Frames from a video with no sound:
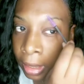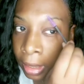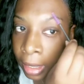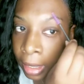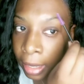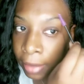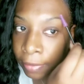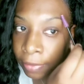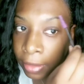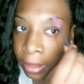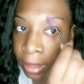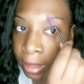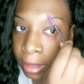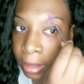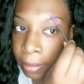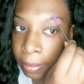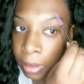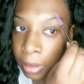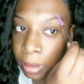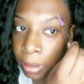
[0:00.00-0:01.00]
After get
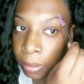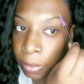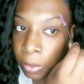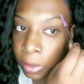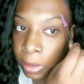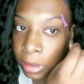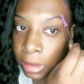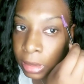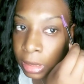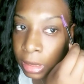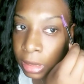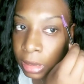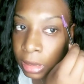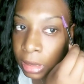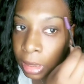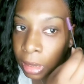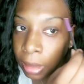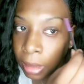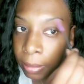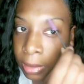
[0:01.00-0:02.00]
them a little more
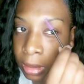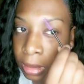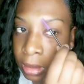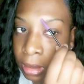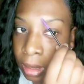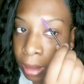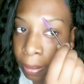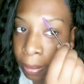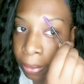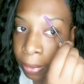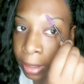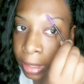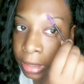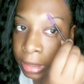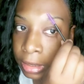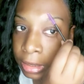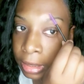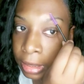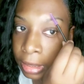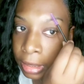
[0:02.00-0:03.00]
detail, I'm just going to
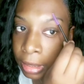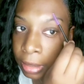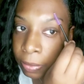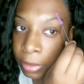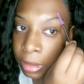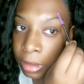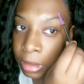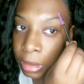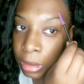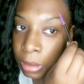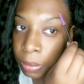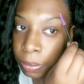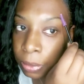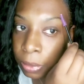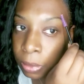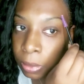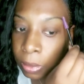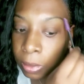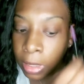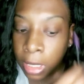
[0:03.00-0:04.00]
brush here with the
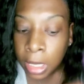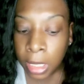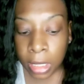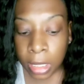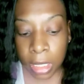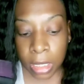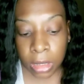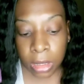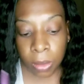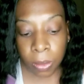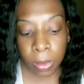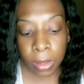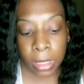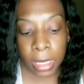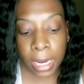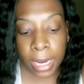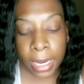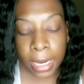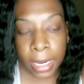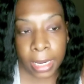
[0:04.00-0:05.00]
spool. These are really
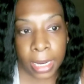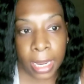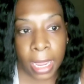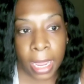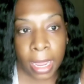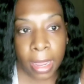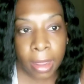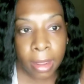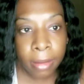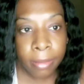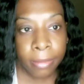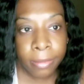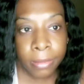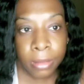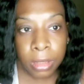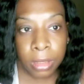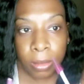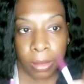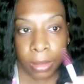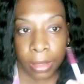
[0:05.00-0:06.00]
handy. I have
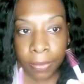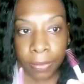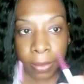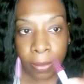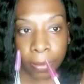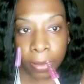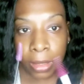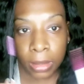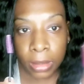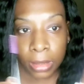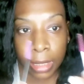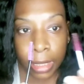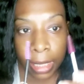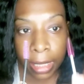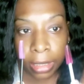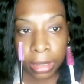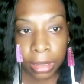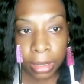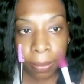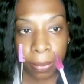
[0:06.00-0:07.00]
two different ones that I
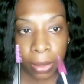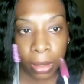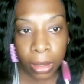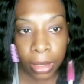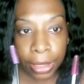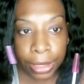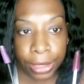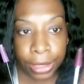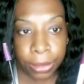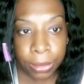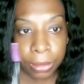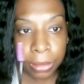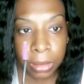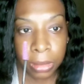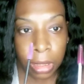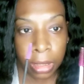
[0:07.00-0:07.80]
typically use.